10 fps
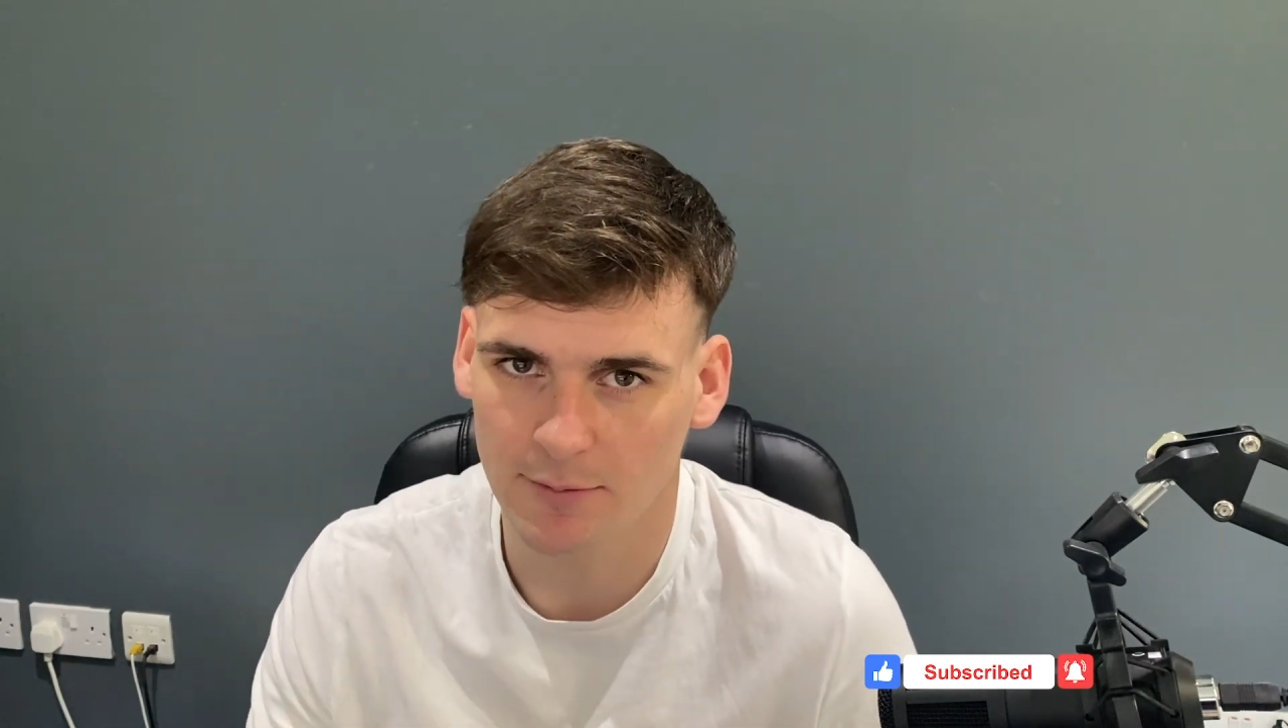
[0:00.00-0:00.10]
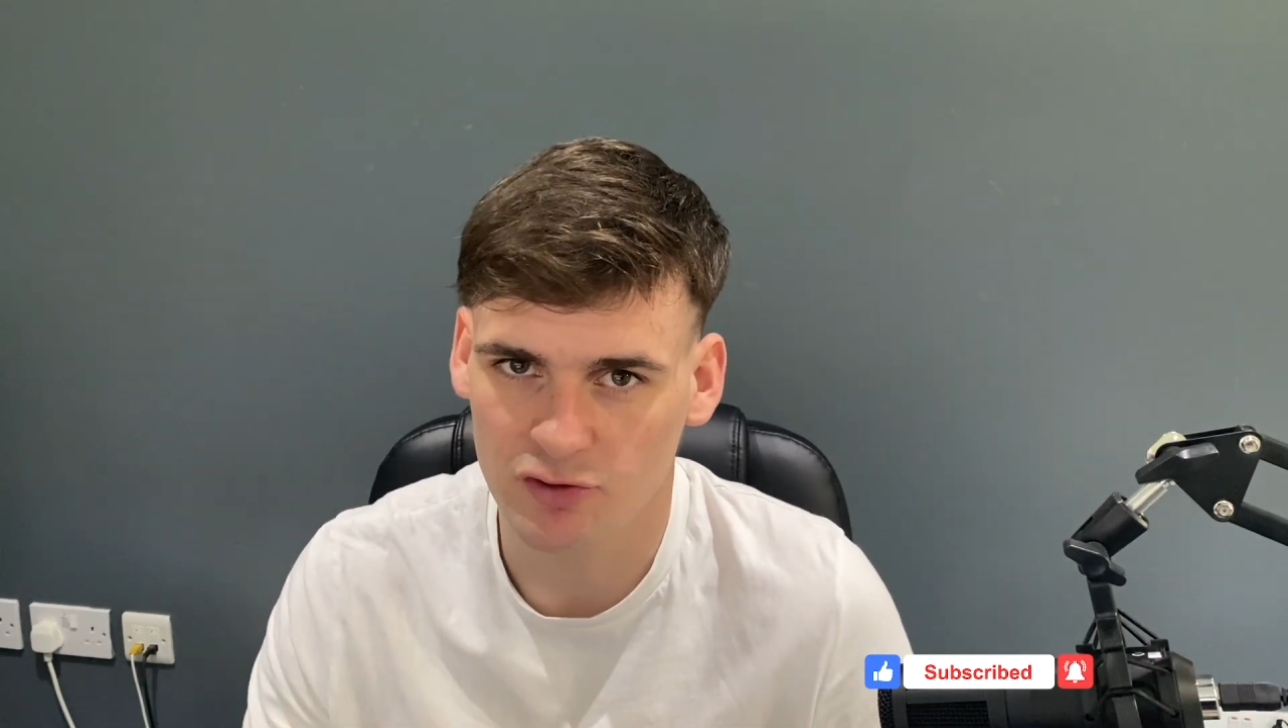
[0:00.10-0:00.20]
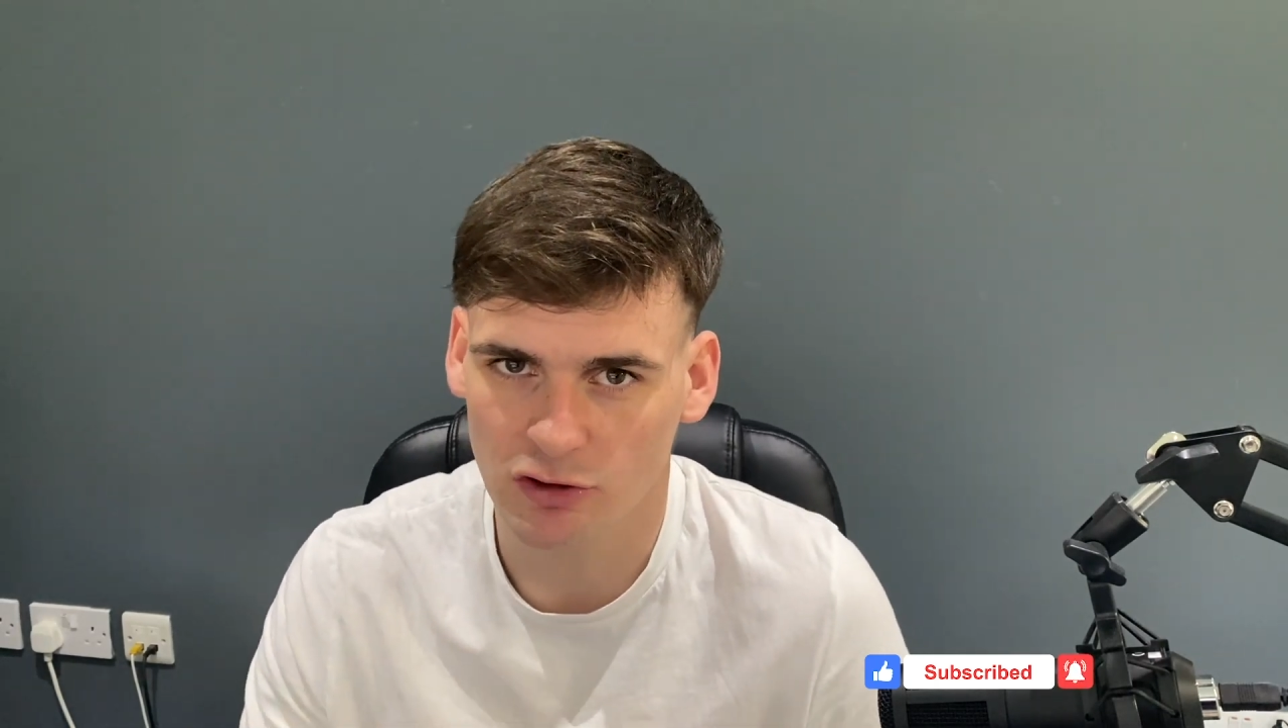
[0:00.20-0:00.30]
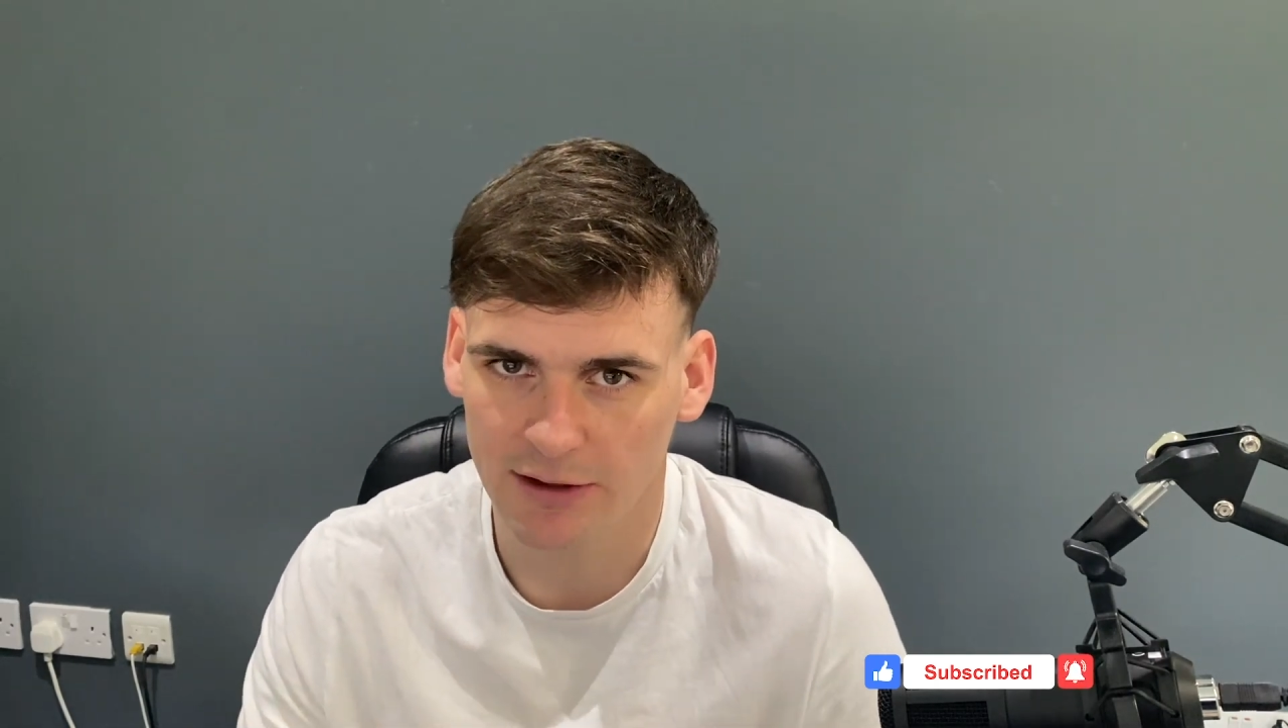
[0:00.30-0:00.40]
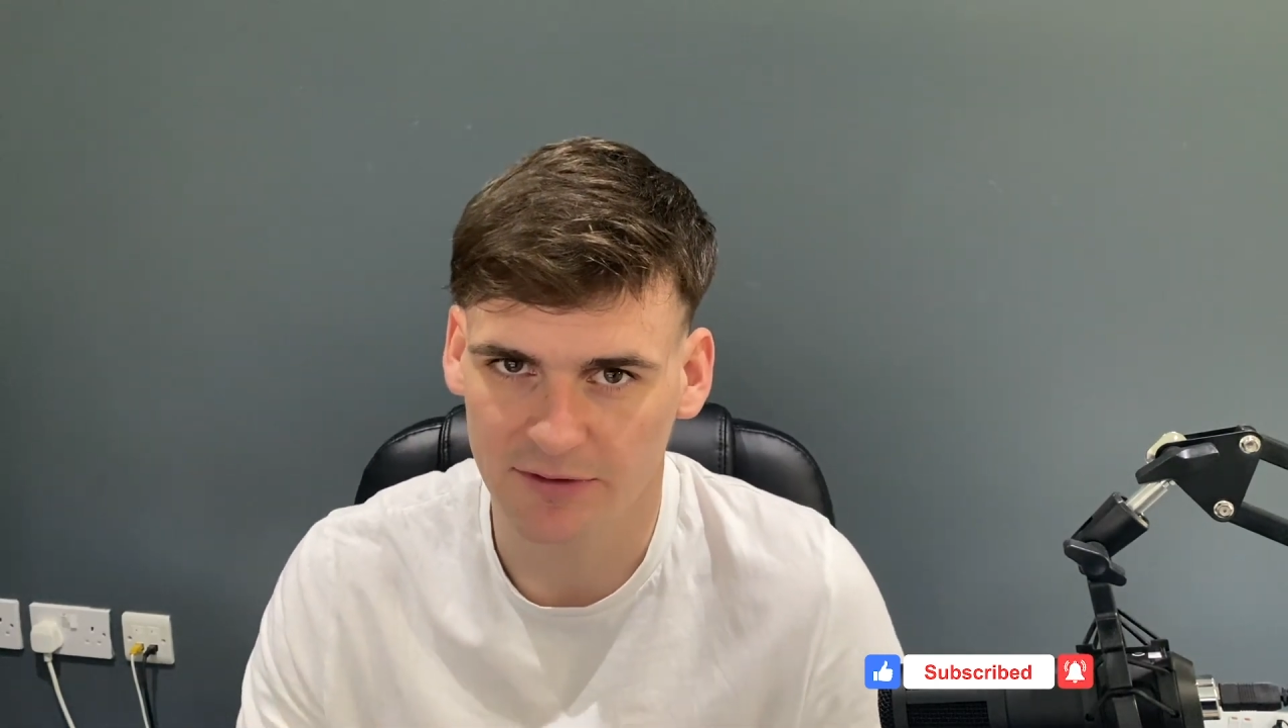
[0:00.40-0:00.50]
up
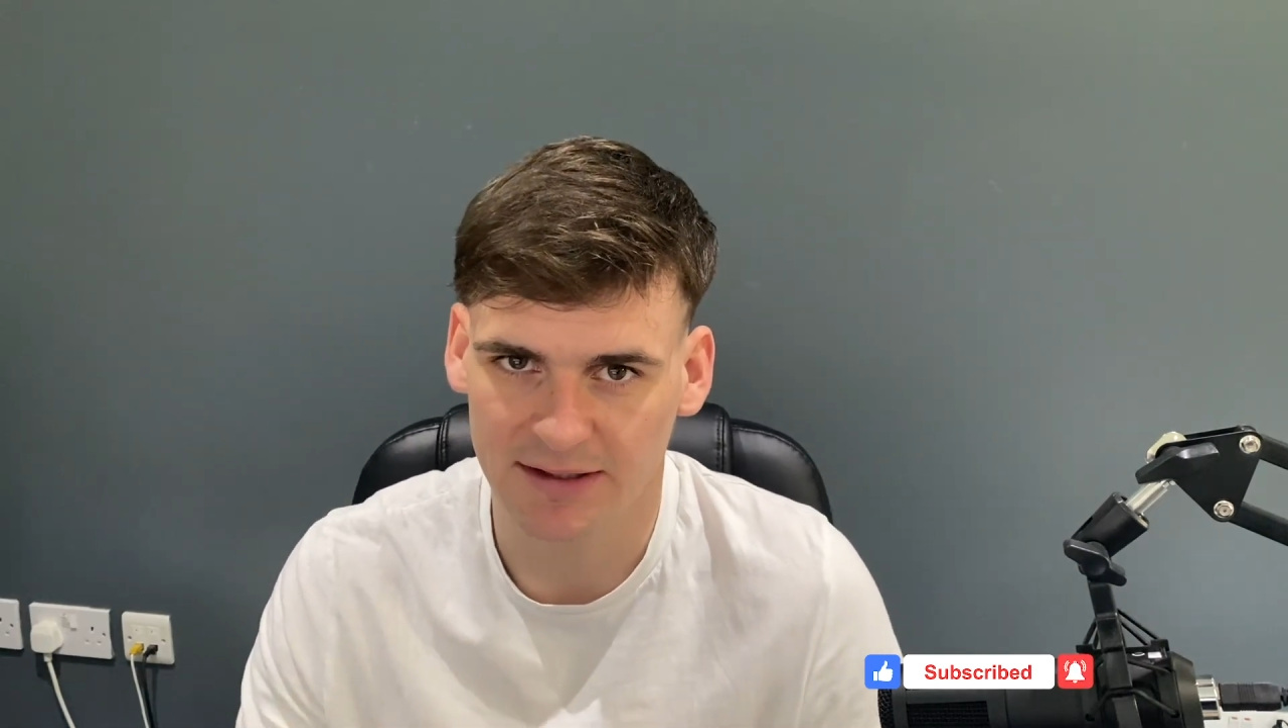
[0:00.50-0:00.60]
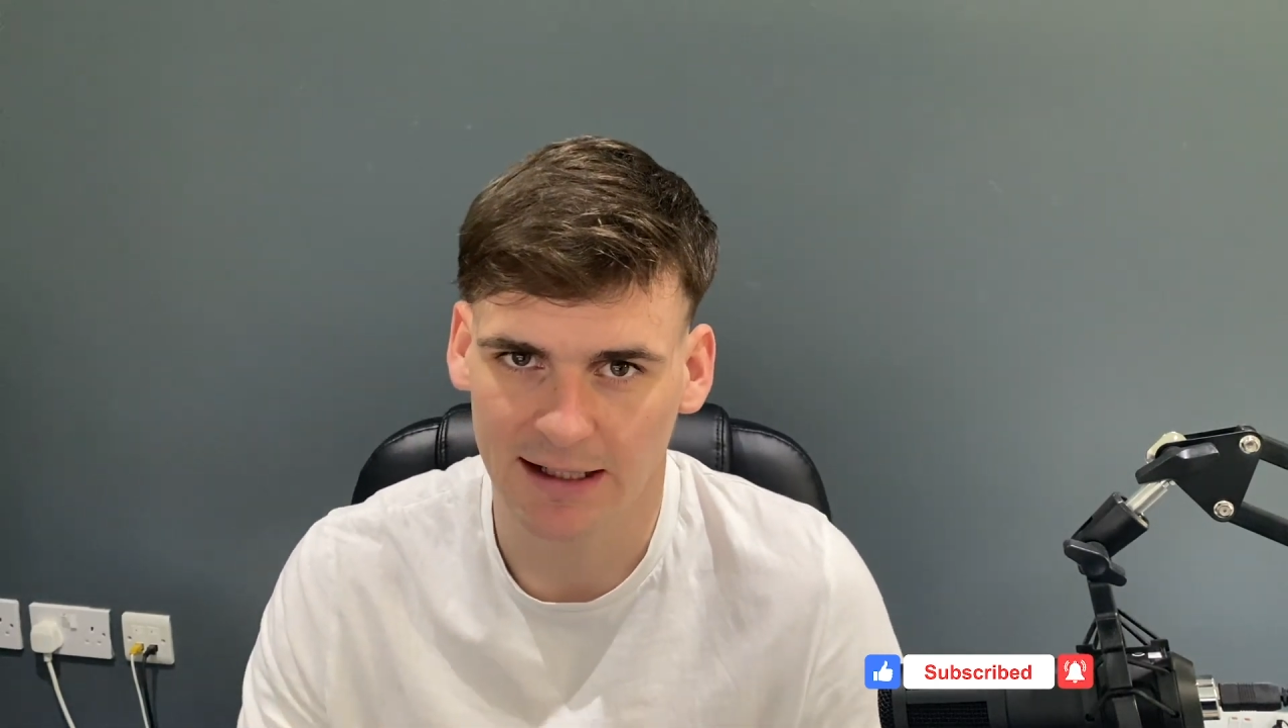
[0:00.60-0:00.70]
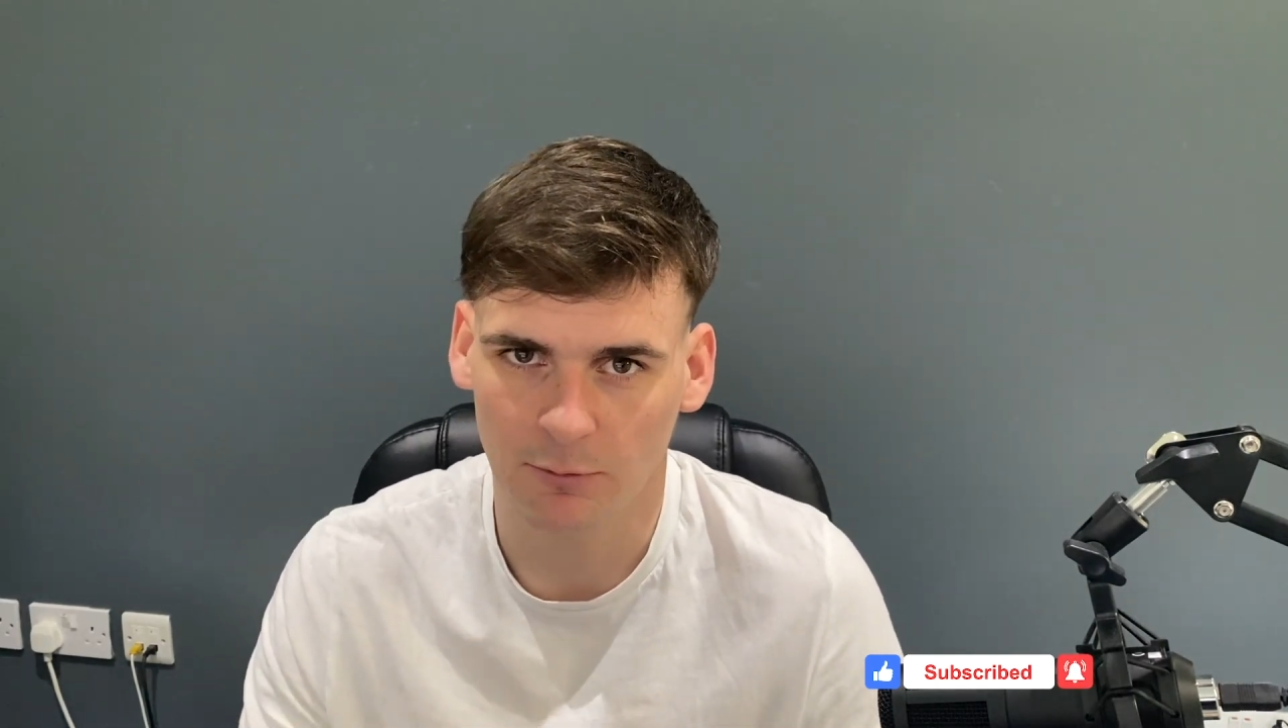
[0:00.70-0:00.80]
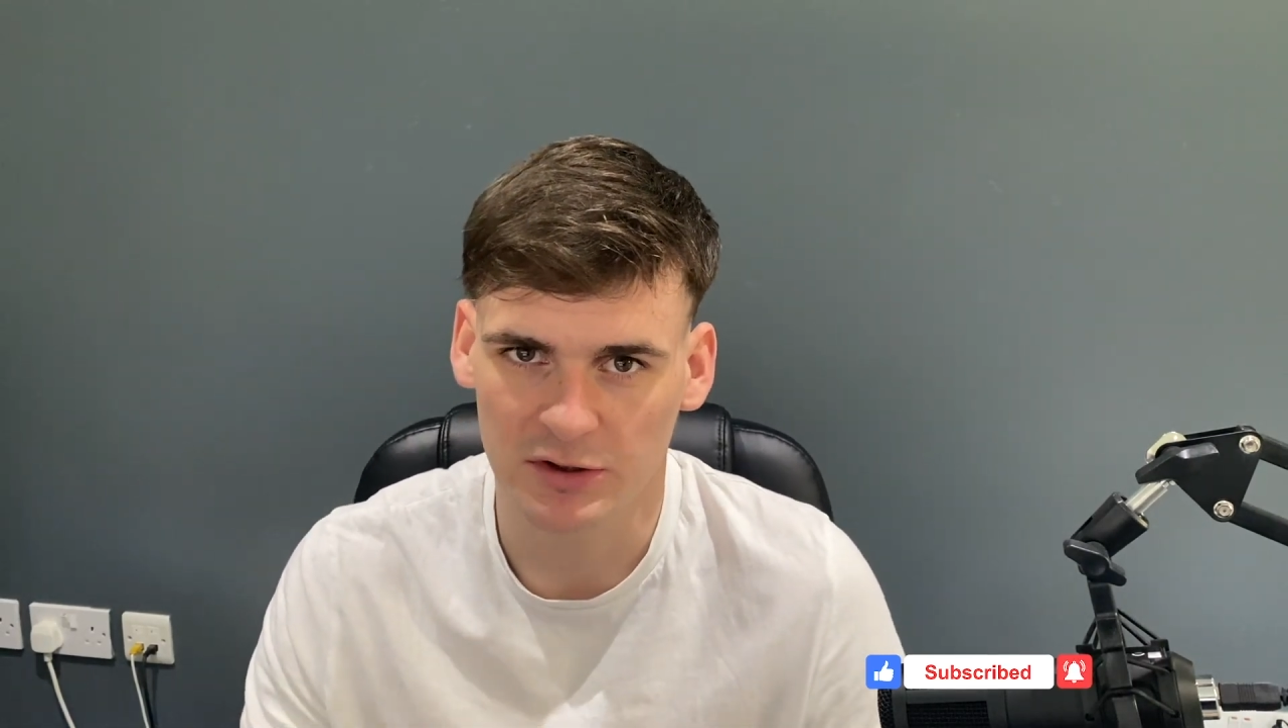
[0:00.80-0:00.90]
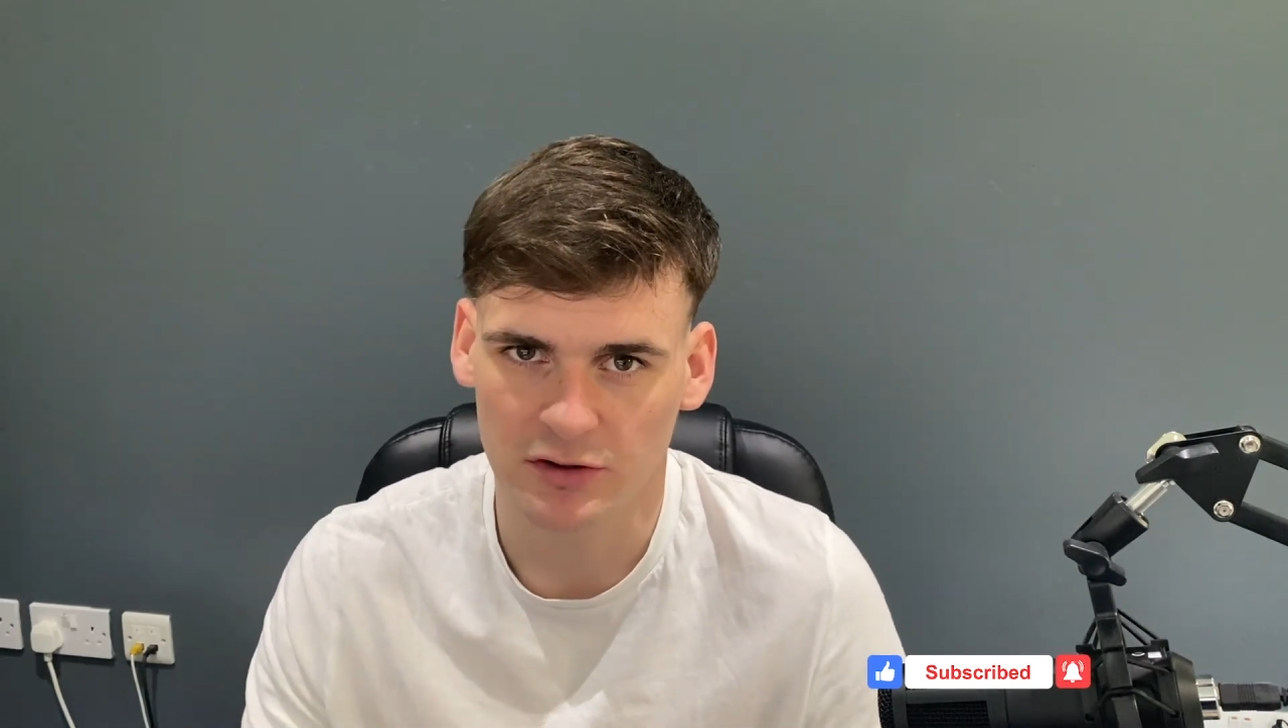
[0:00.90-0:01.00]
driving down,